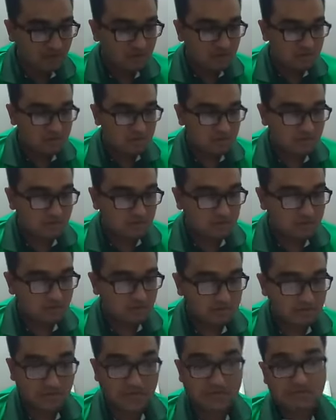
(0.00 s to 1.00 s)
So
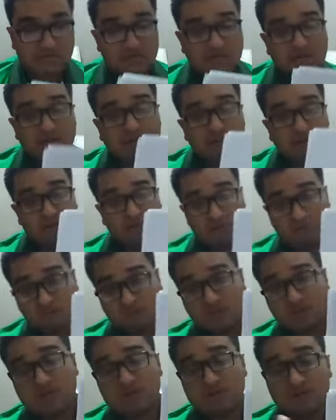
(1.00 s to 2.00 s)
dear
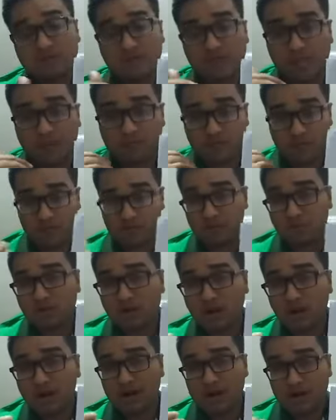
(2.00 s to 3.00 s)
students, that's
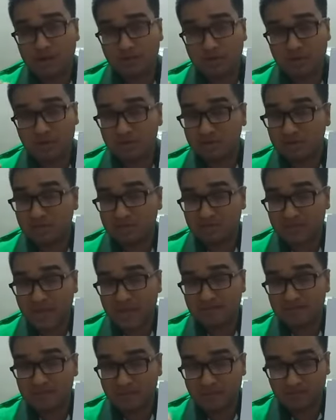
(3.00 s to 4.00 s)
all about the
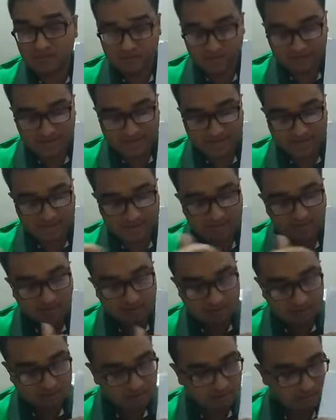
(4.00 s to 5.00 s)
types of election.
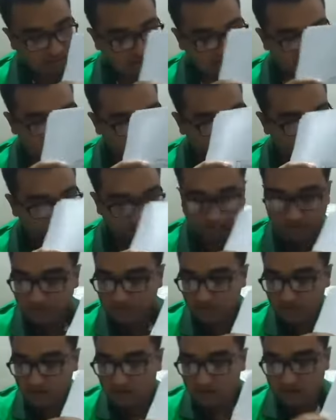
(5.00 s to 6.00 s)
Okay,
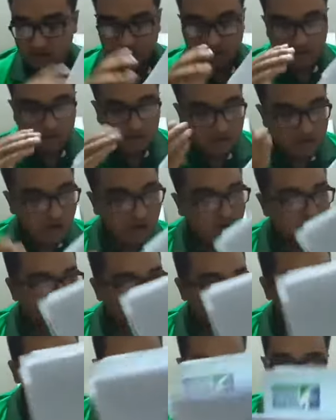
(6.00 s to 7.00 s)

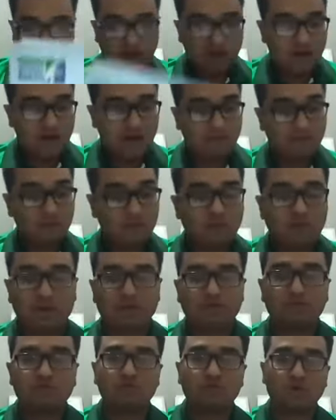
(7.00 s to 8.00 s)
now I am going
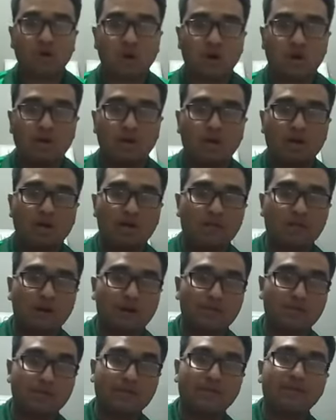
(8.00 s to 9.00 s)
to talk
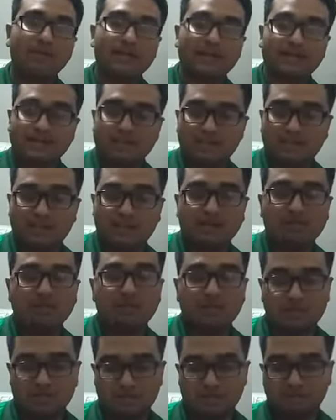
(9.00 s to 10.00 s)
about election
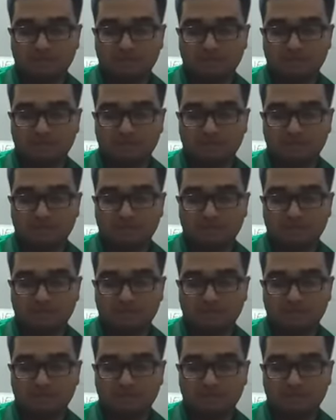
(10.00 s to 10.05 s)
commission.